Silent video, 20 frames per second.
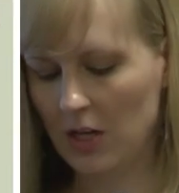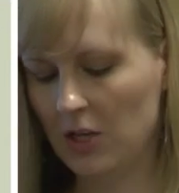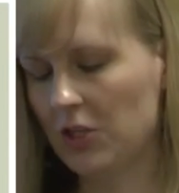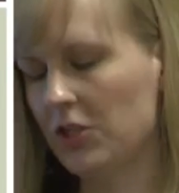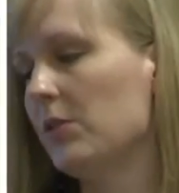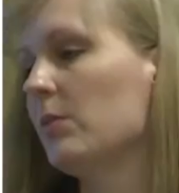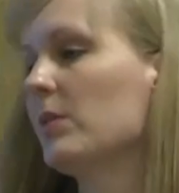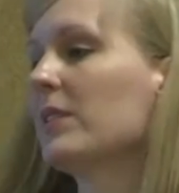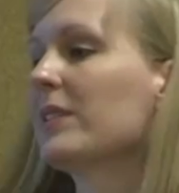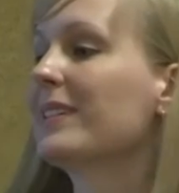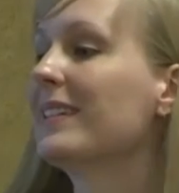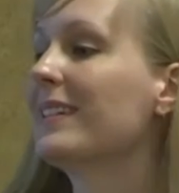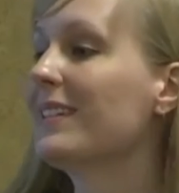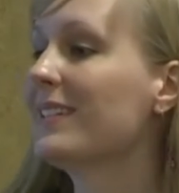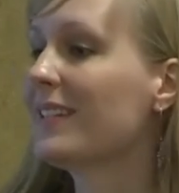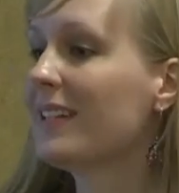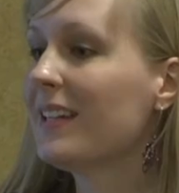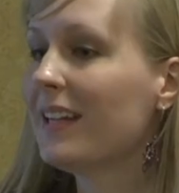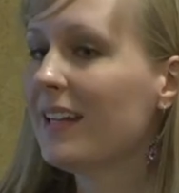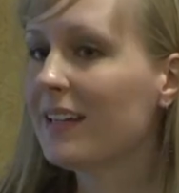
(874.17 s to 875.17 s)
She was
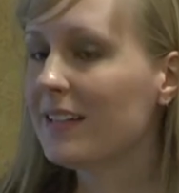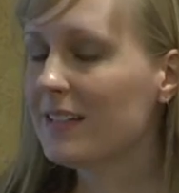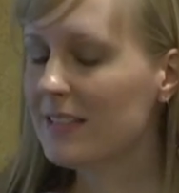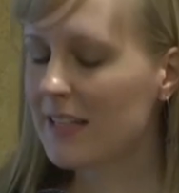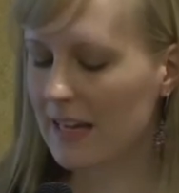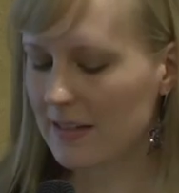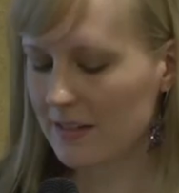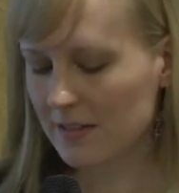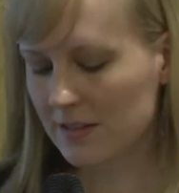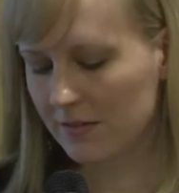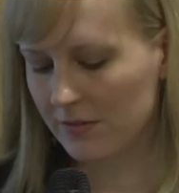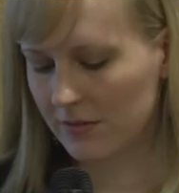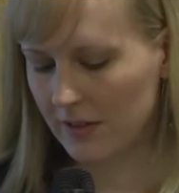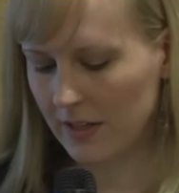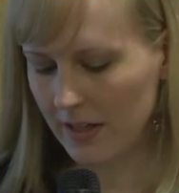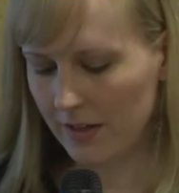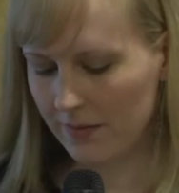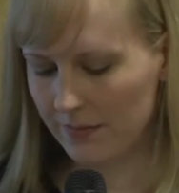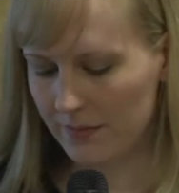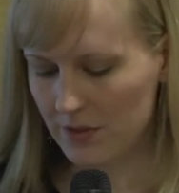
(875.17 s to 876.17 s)
listening
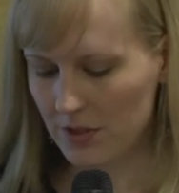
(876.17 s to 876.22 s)
attentively,